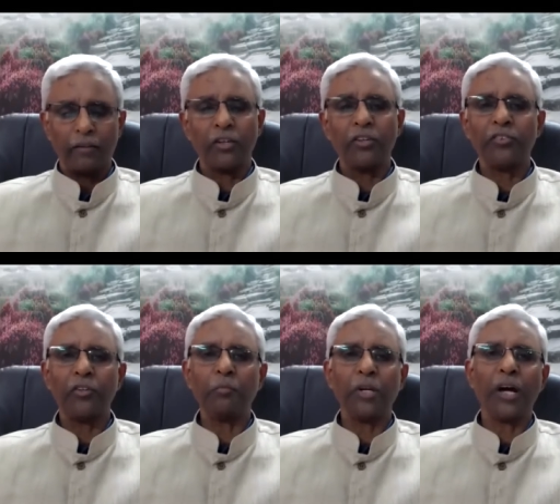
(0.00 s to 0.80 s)
The
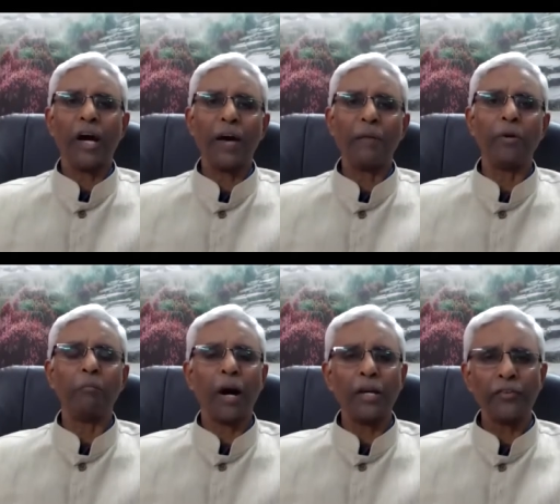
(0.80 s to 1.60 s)
reason being I have
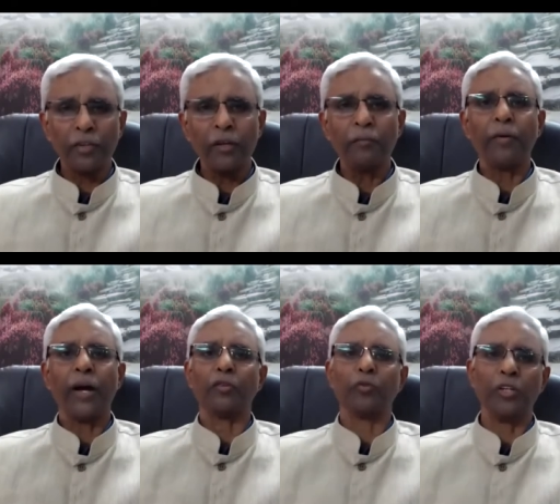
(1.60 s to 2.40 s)
been myself
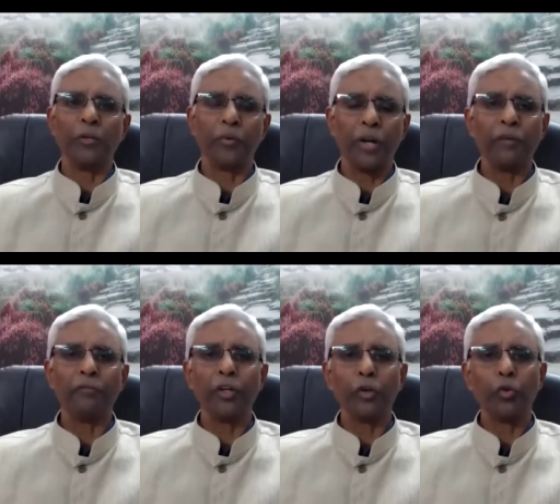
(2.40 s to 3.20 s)
actually
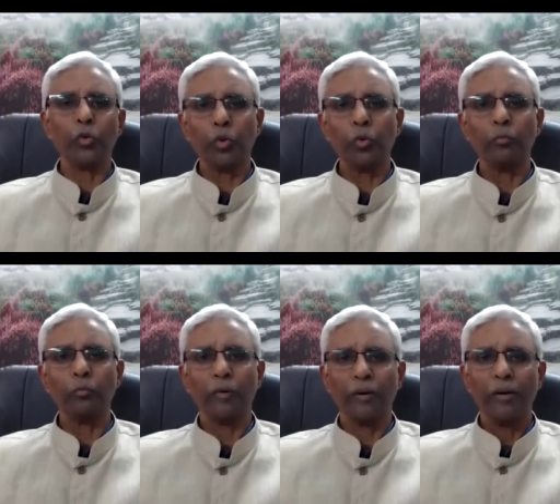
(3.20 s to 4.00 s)
privy to
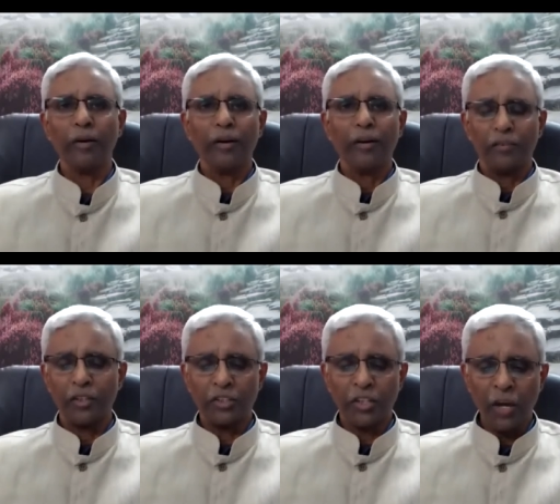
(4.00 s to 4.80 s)

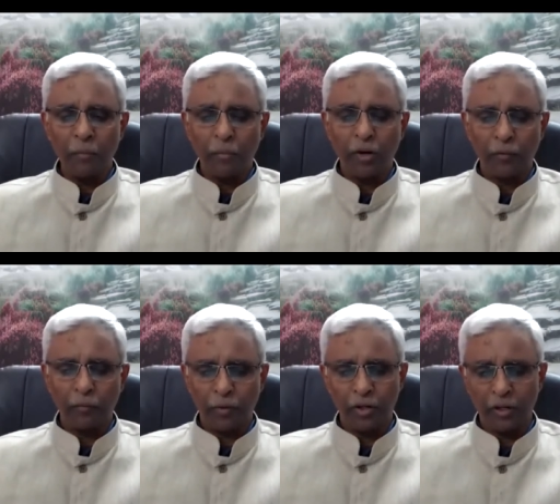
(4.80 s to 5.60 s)
this type
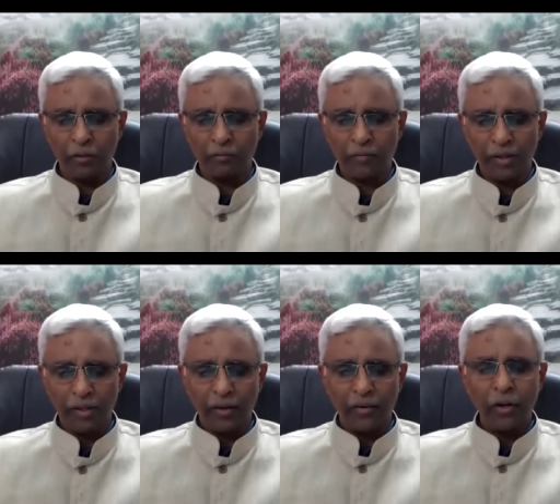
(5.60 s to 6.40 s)
of uh,
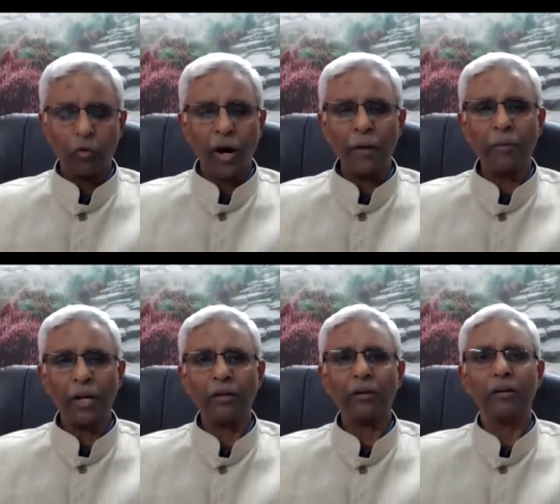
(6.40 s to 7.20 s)

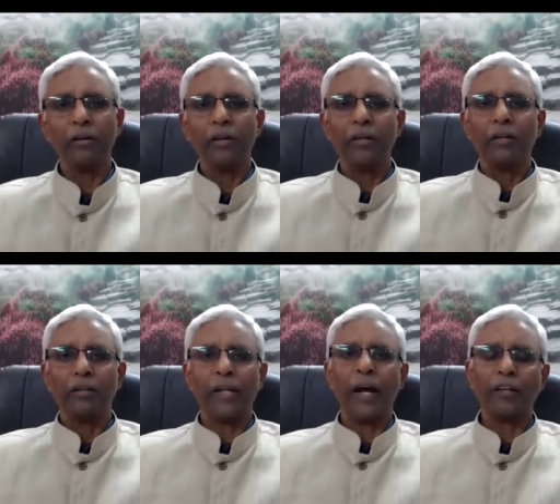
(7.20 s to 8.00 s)
requirement
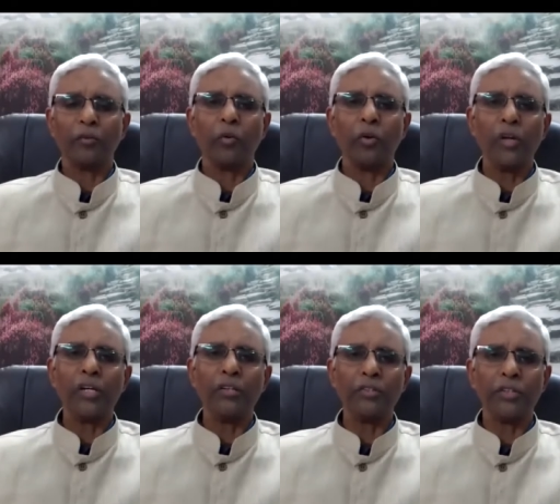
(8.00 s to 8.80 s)
that
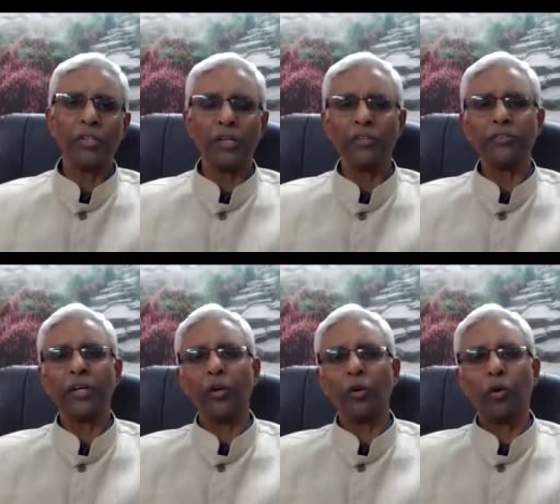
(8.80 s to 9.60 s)
only engineers
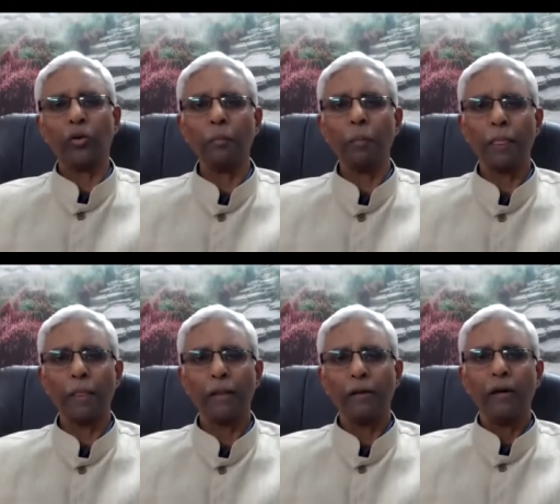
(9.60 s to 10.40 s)
alone
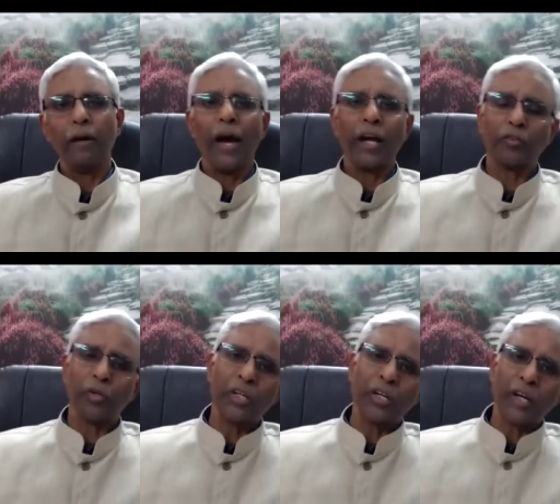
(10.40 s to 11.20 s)

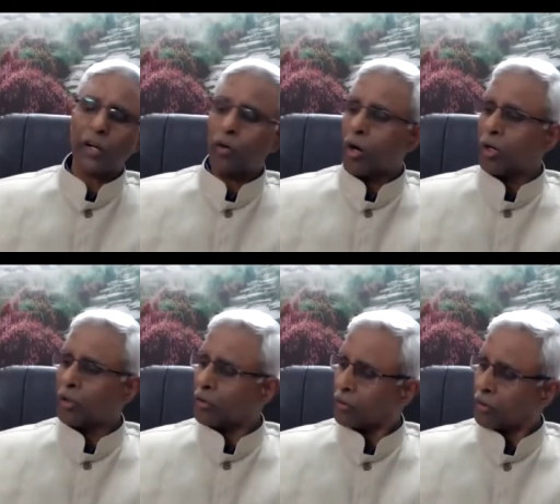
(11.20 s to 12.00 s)
actually cannot